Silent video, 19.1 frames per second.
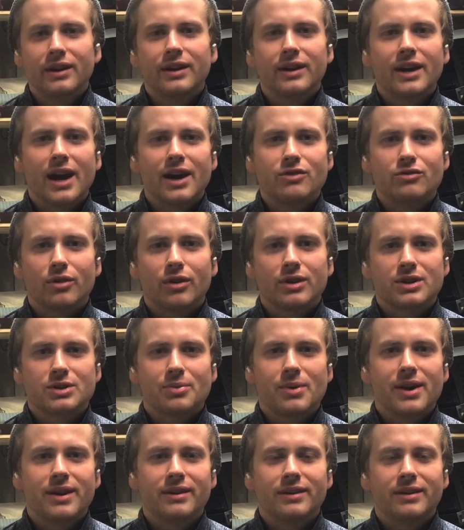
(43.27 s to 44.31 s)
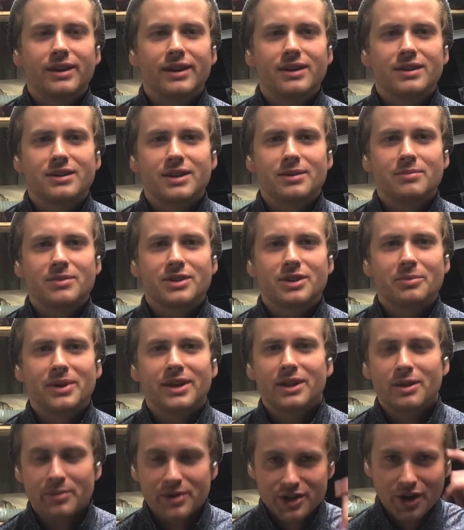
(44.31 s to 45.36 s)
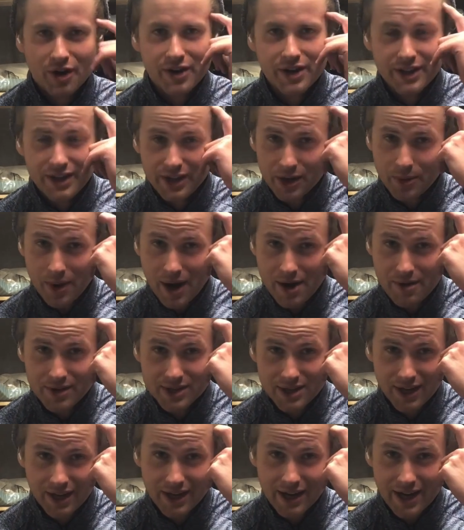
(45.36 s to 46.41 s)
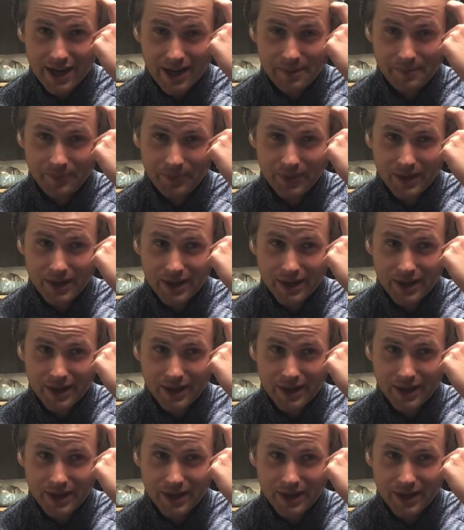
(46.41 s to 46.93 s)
get drugs when it seems to be the majority of the inquiries that I get